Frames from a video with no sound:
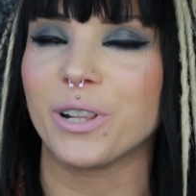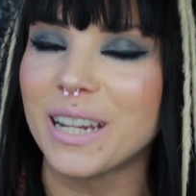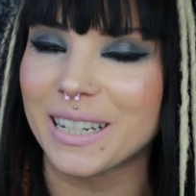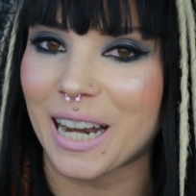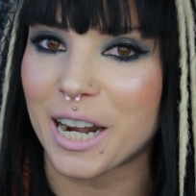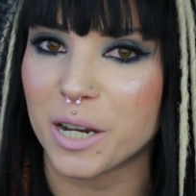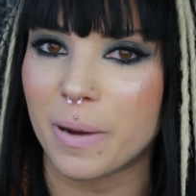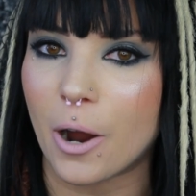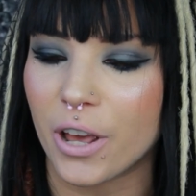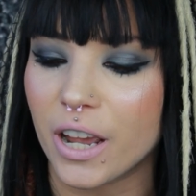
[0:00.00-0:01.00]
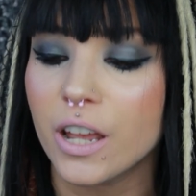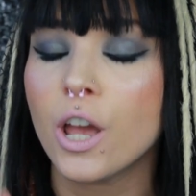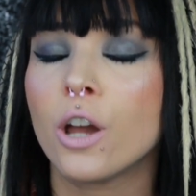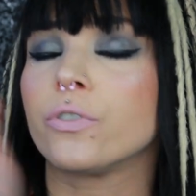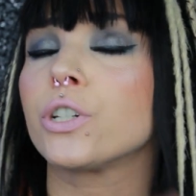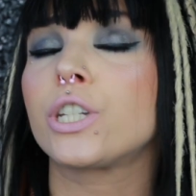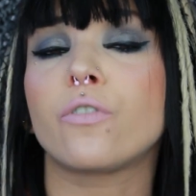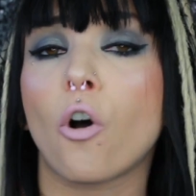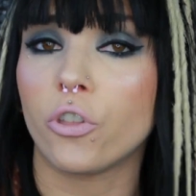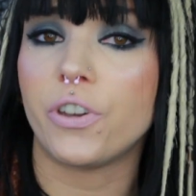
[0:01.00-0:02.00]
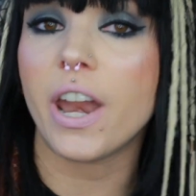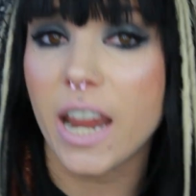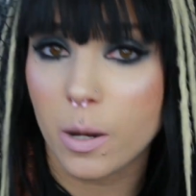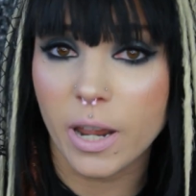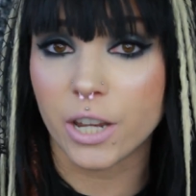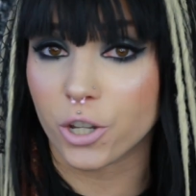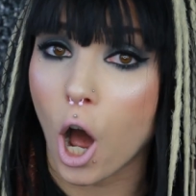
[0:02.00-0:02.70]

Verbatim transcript: really excited about it first of all the name is